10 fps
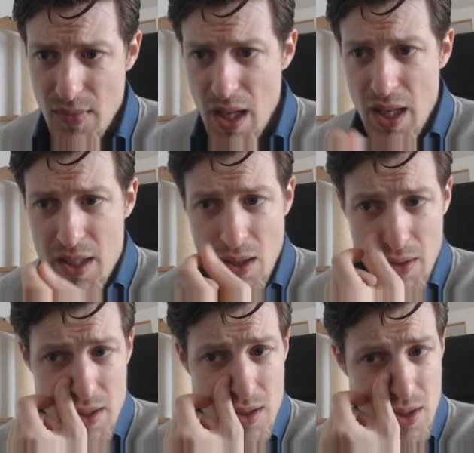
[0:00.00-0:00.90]
So
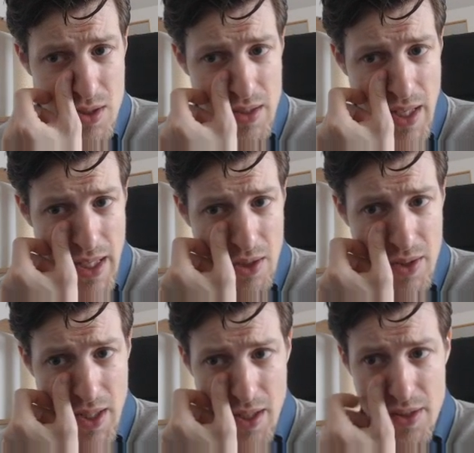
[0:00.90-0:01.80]
let's take a look
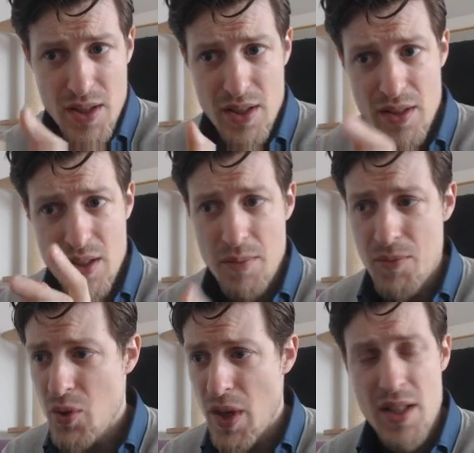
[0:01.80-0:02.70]
here. There's some
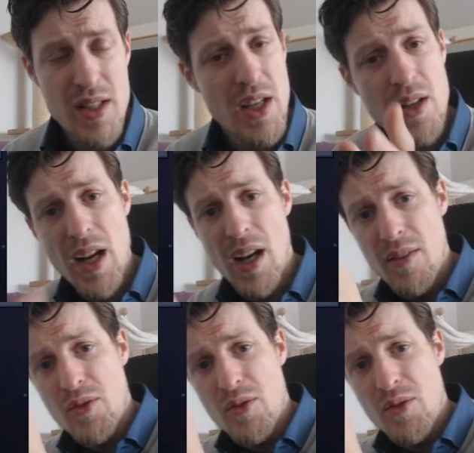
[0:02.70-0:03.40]
traits that you're gonna